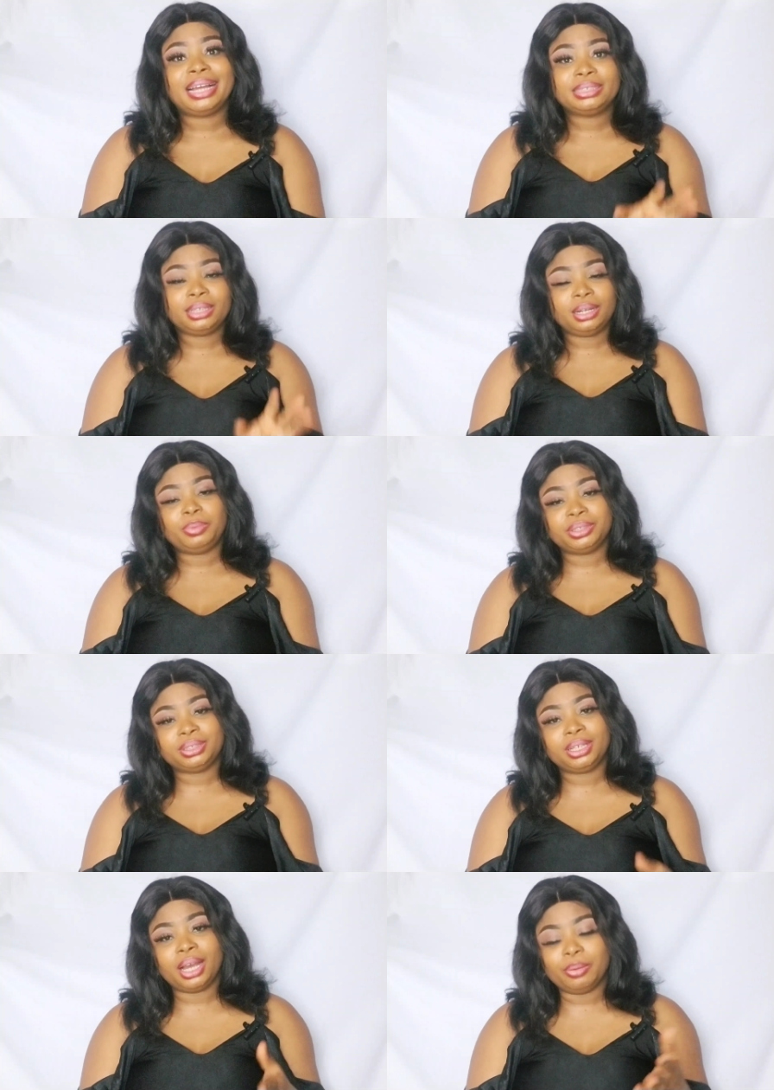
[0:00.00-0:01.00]
last
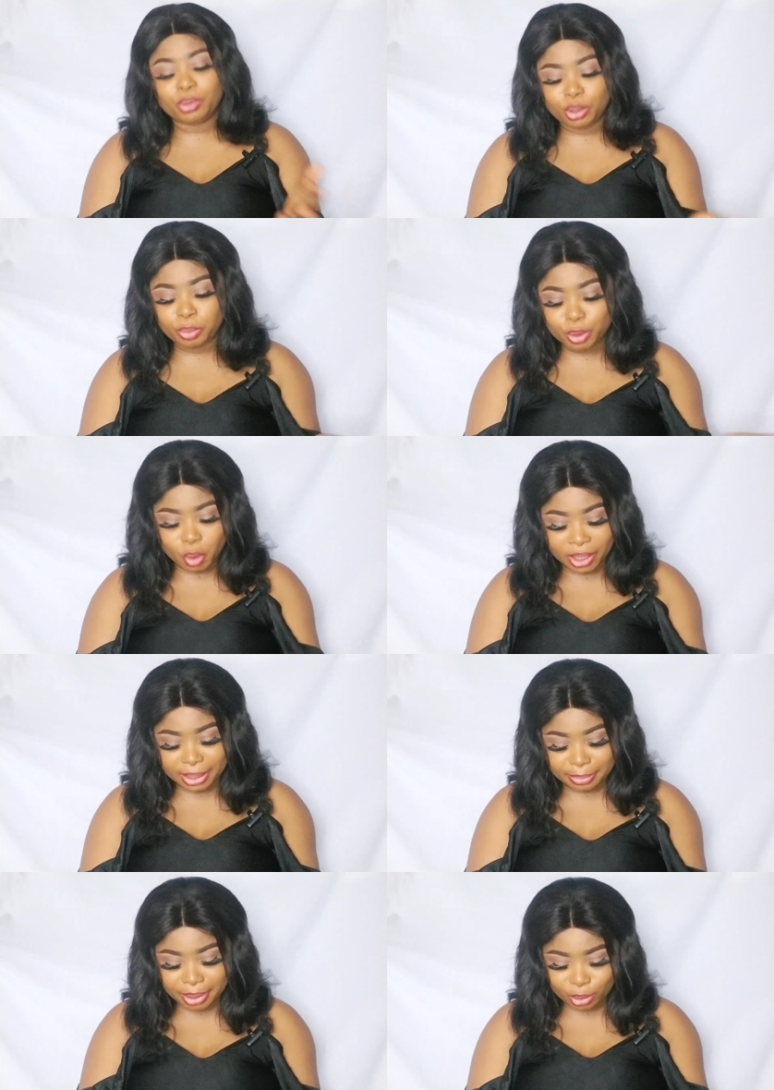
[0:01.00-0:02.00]
celebrity I'm going to be
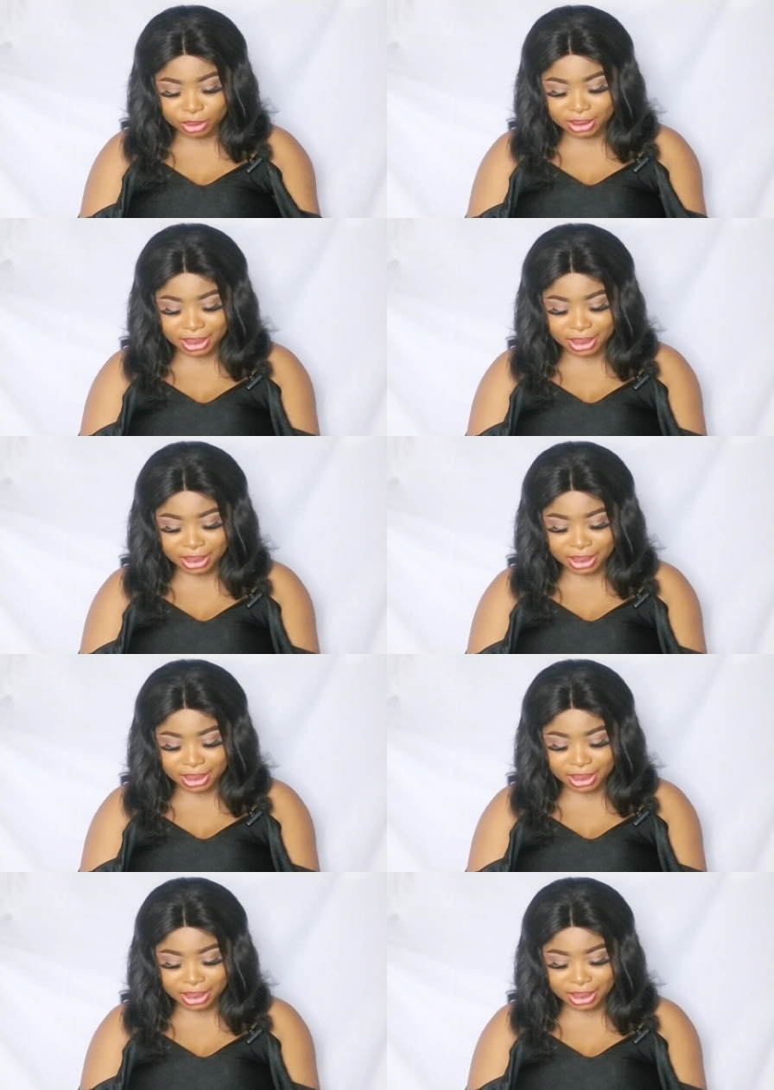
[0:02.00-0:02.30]
talking about